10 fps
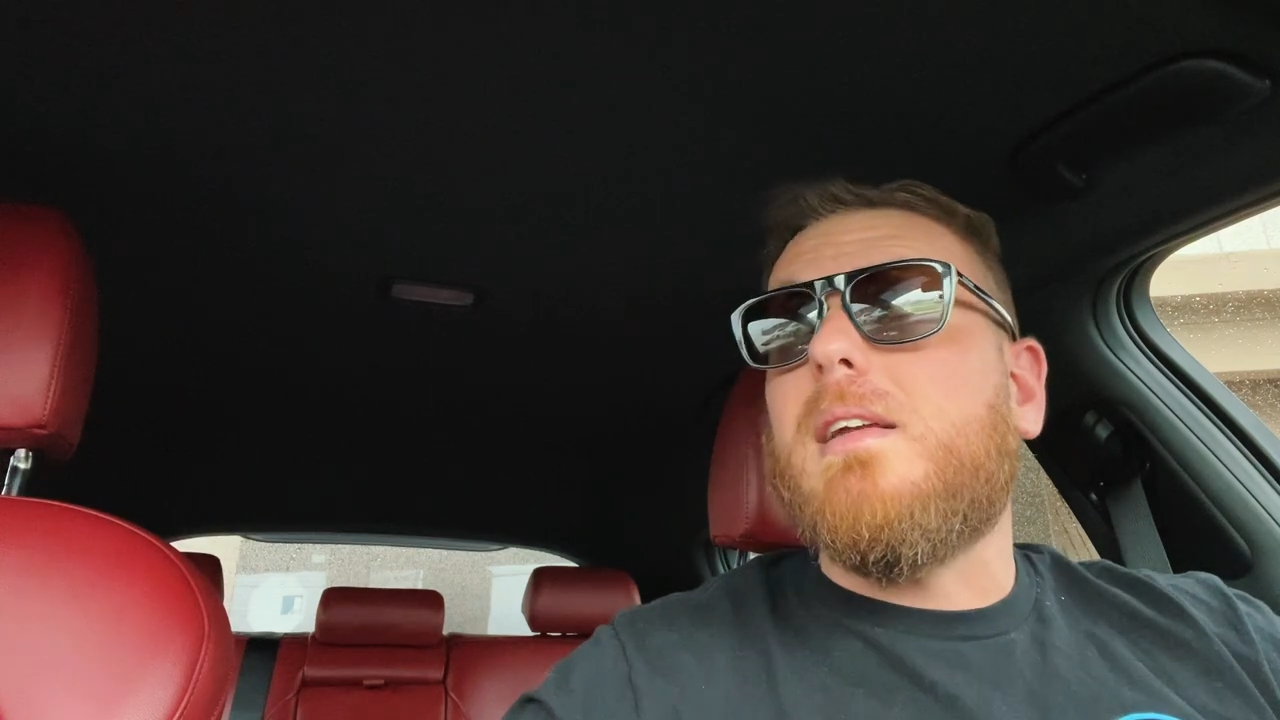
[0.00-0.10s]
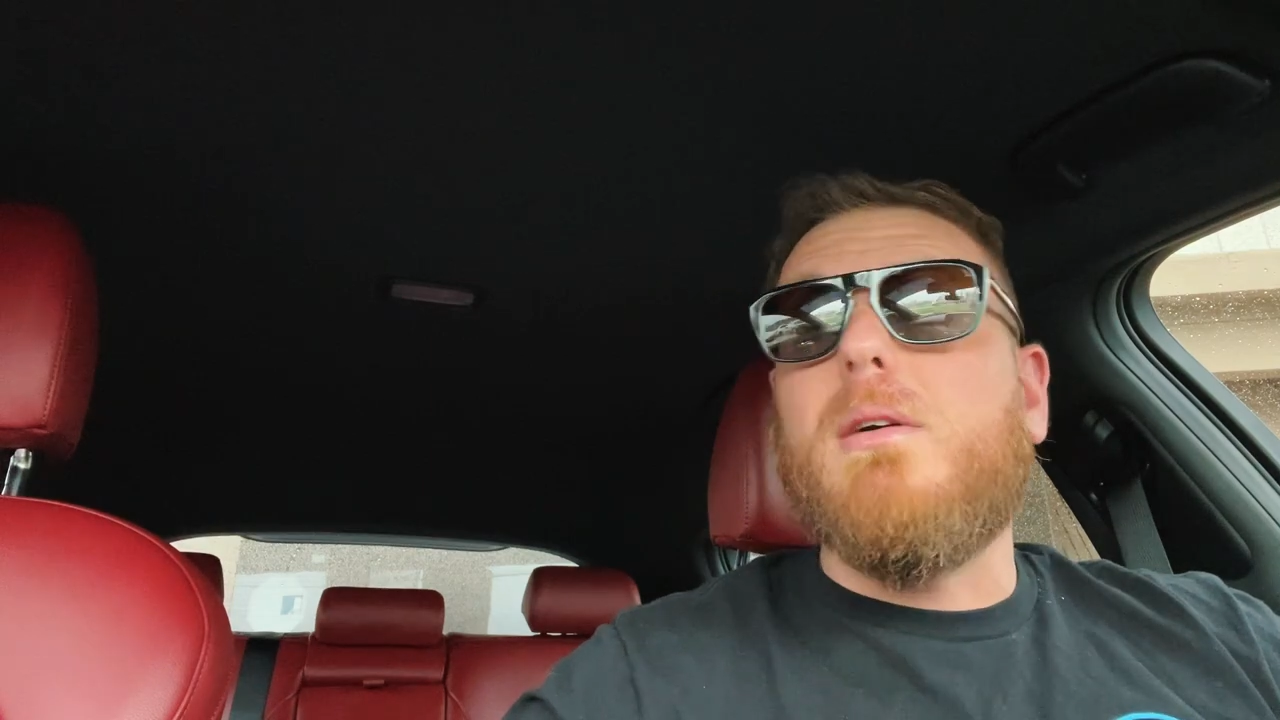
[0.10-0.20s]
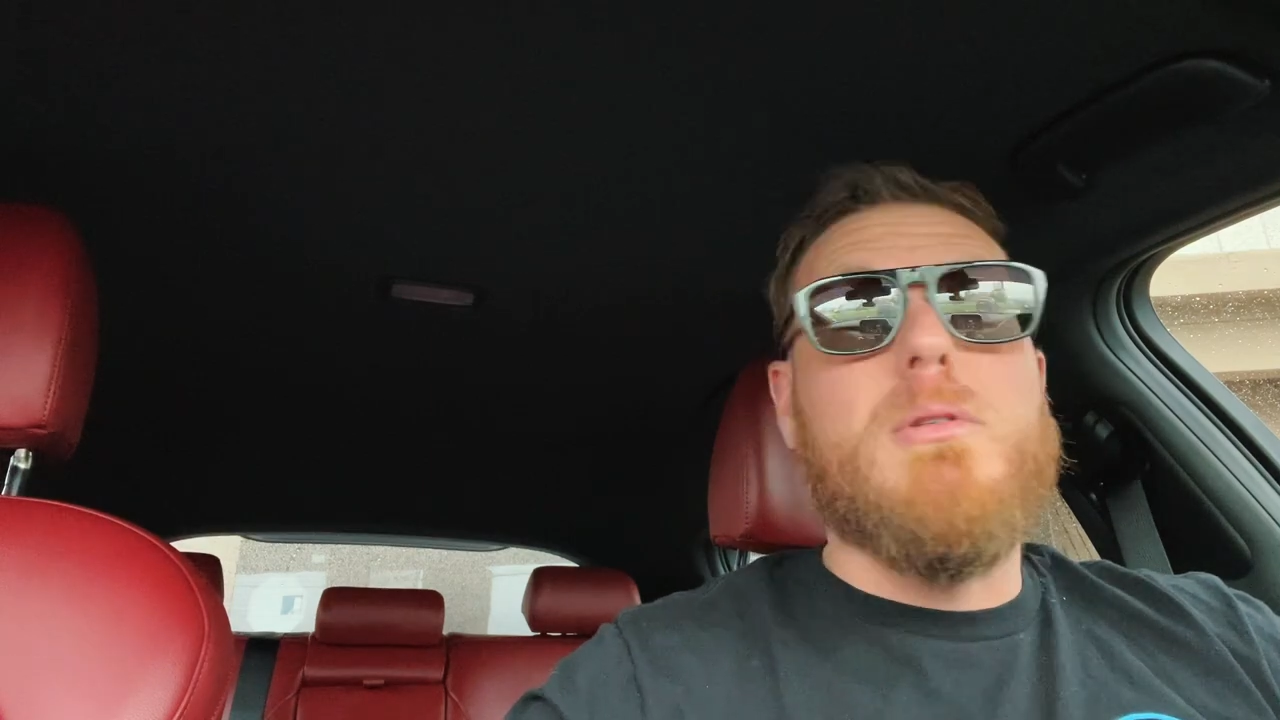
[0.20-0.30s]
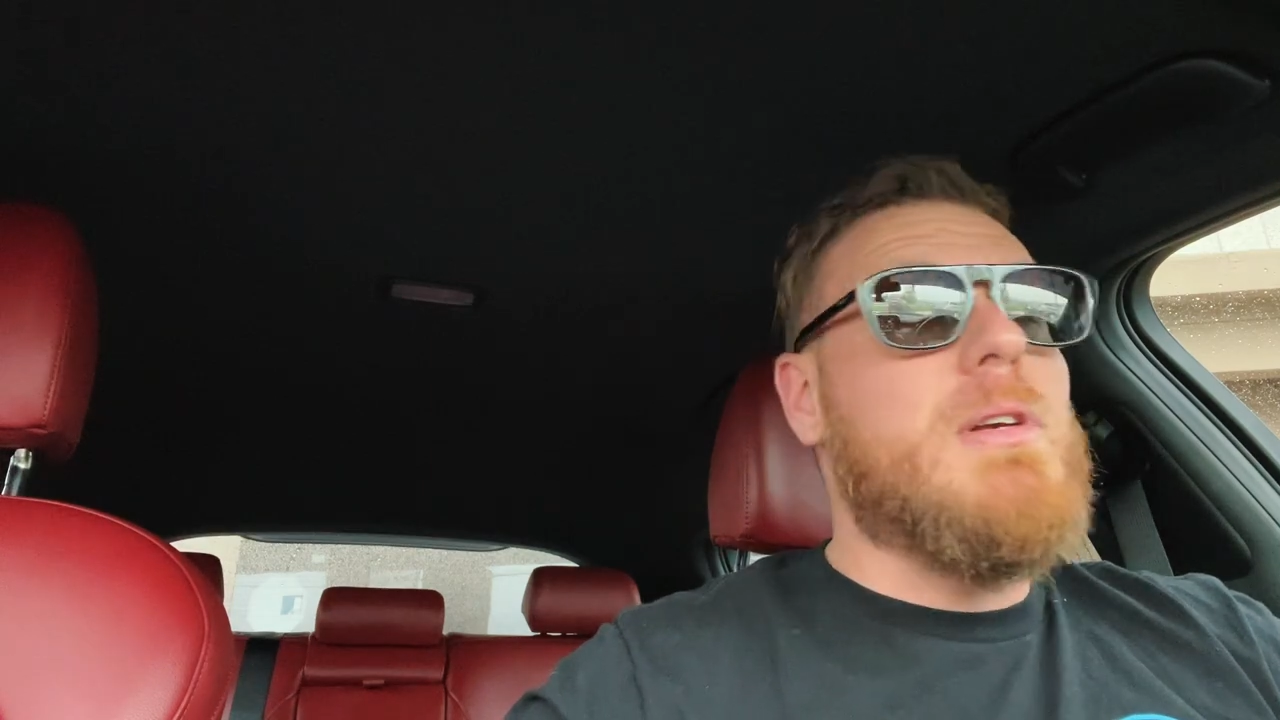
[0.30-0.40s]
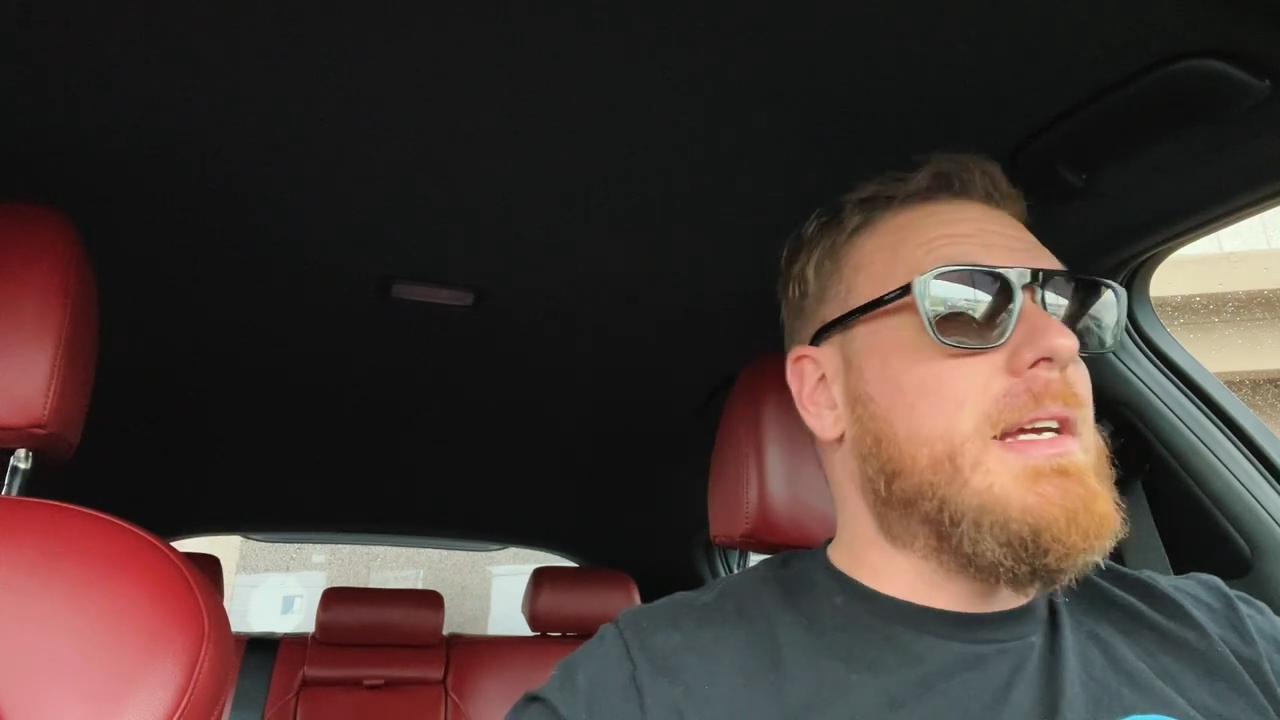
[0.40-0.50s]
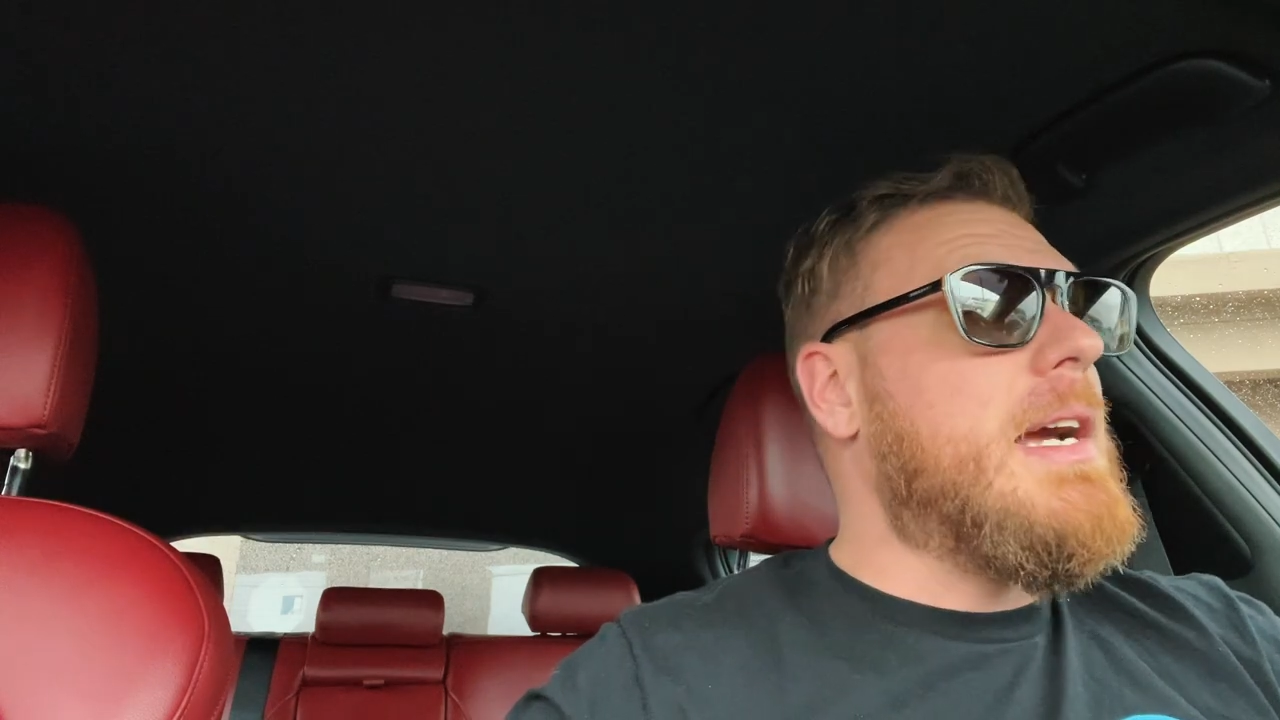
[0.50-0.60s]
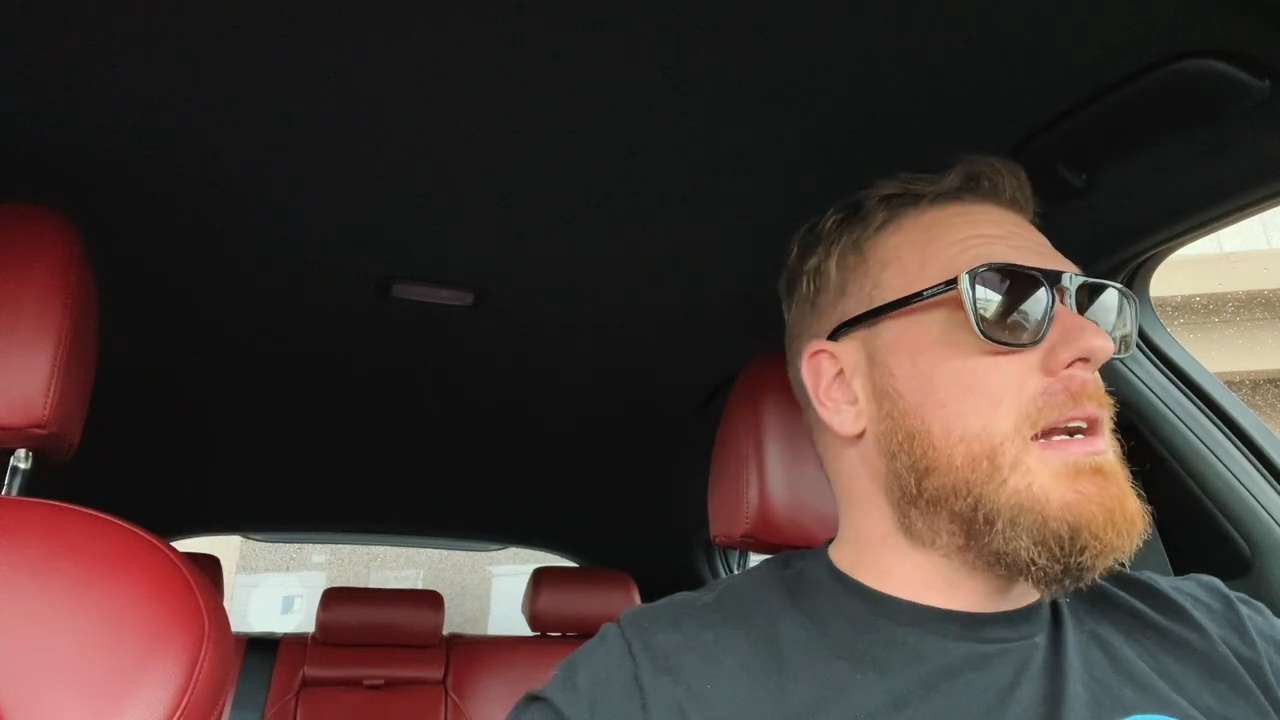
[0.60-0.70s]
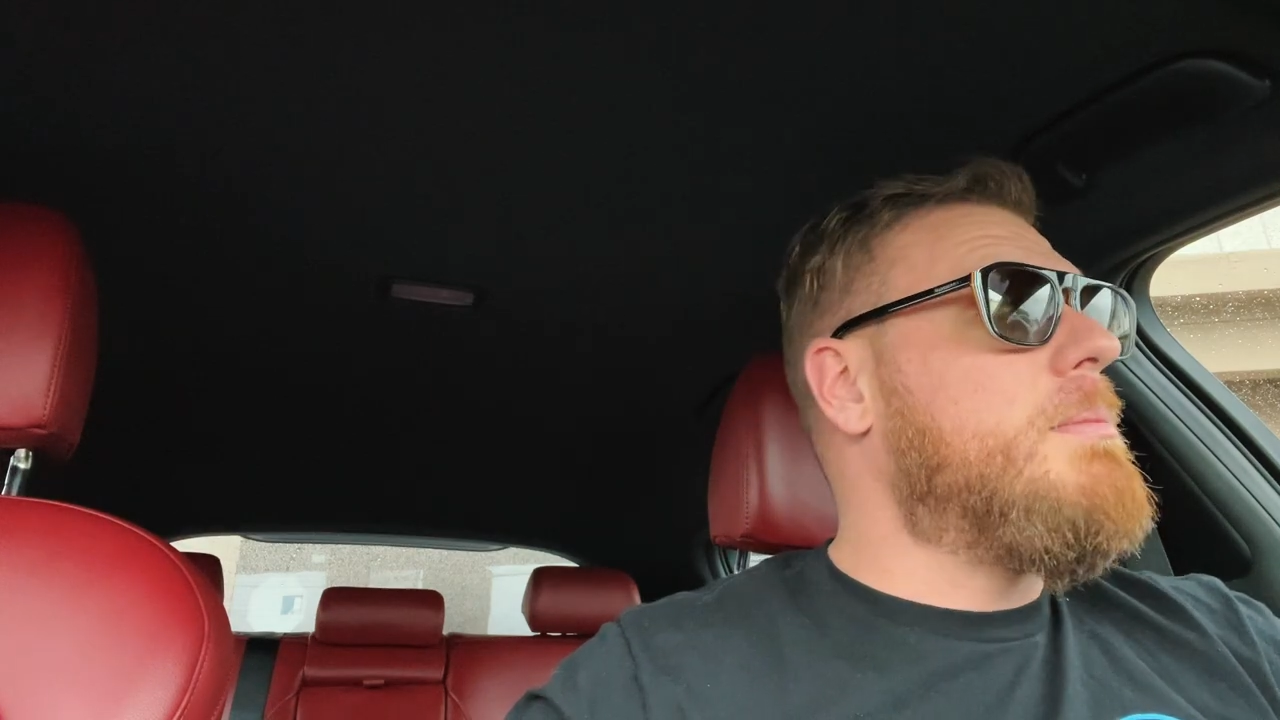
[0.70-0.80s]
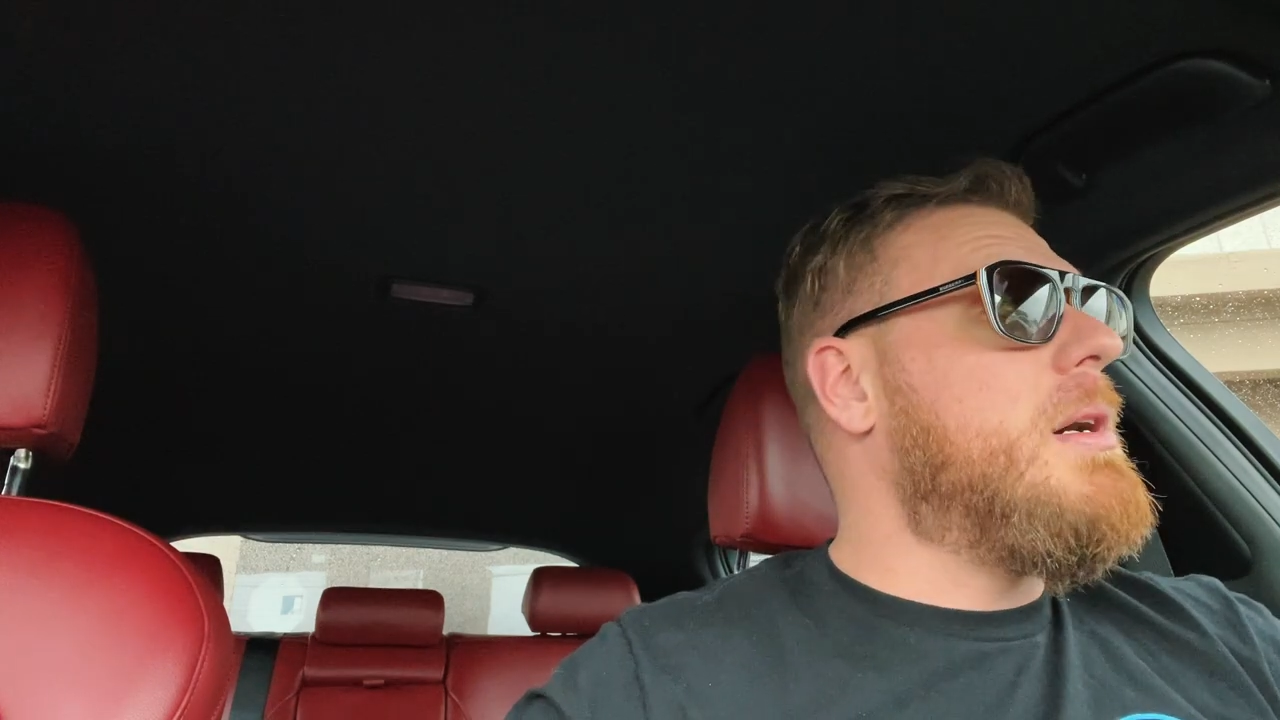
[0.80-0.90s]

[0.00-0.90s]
I really gotta